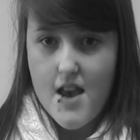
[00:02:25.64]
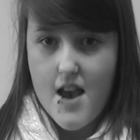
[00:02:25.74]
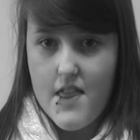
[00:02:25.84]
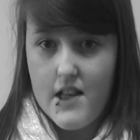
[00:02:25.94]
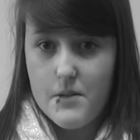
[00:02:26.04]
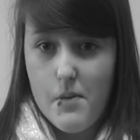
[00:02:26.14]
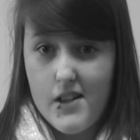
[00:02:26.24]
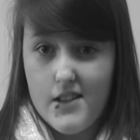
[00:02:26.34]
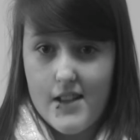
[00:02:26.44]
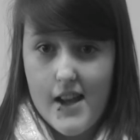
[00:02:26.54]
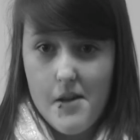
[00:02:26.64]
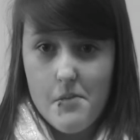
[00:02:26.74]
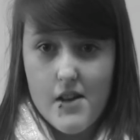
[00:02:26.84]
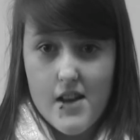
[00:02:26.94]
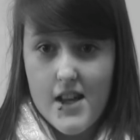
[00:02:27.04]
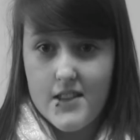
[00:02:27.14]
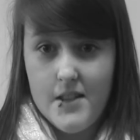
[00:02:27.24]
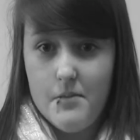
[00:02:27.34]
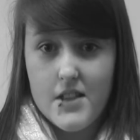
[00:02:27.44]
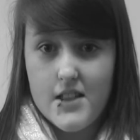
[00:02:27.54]
At this point in time, it
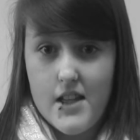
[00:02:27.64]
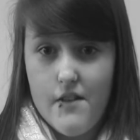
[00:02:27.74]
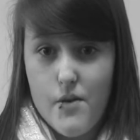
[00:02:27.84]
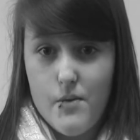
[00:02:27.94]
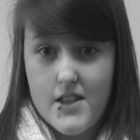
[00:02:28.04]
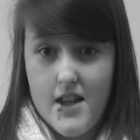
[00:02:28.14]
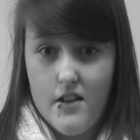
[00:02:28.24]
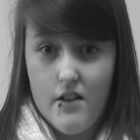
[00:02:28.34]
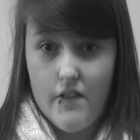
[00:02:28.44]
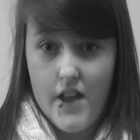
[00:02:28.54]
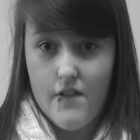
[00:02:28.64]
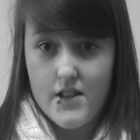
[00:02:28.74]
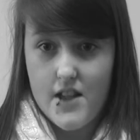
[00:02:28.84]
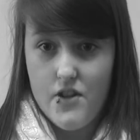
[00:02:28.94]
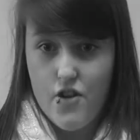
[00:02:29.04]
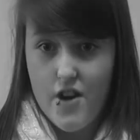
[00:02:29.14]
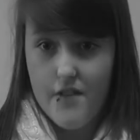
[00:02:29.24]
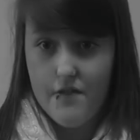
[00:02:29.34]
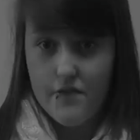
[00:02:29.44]
seemed as if it was the end of life as I knew it.